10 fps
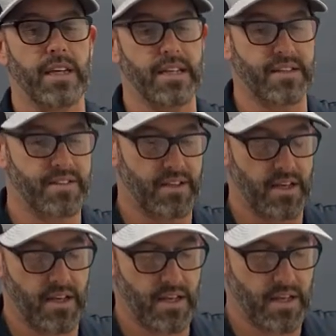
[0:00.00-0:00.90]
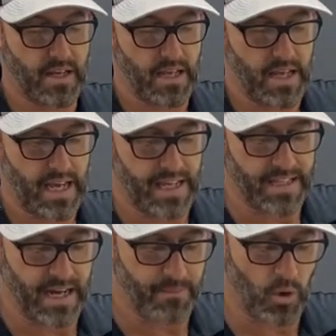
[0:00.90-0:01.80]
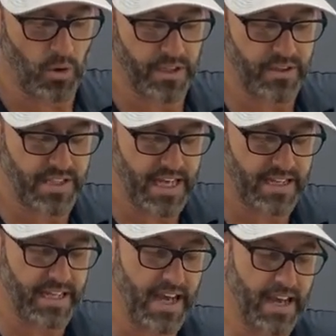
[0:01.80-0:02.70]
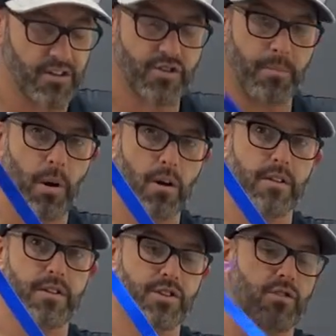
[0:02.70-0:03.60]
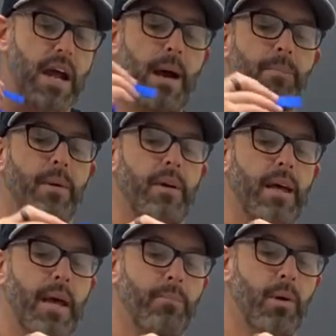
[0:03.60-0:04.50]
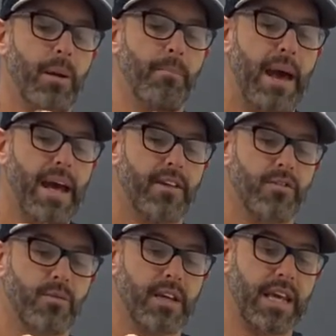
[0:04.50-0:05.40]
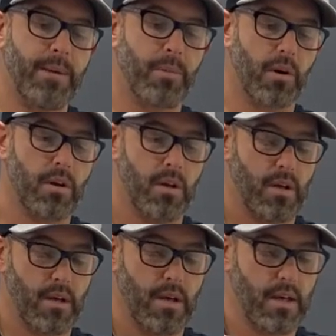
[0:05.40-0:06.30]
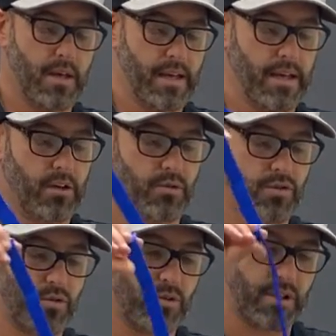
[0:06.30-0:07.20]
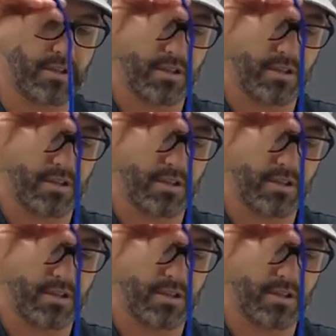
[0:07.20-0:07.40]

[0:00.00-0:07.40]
is. And then I'm going to take the extra part of the strap and put it back through the keeper. It goes through the